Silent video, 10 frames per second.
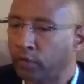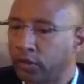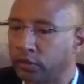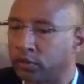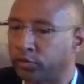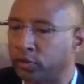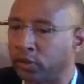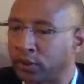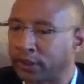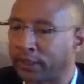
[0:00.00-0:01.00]
if you
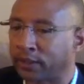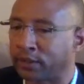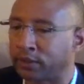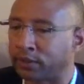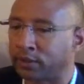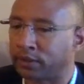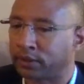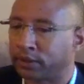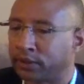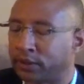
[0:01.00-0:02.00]
look at the
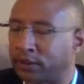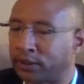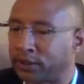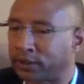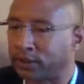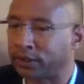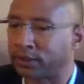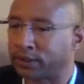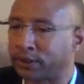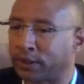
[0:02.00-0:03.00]

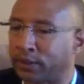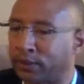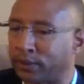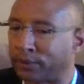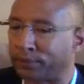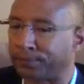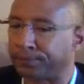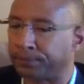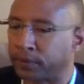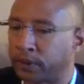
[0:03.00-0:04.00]
statistics,
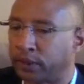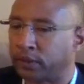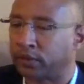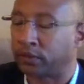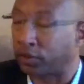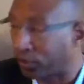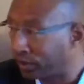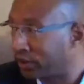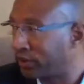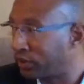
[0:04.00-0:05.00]
the
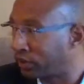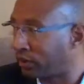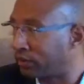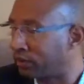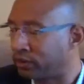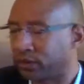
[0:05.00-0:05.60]
Christian church.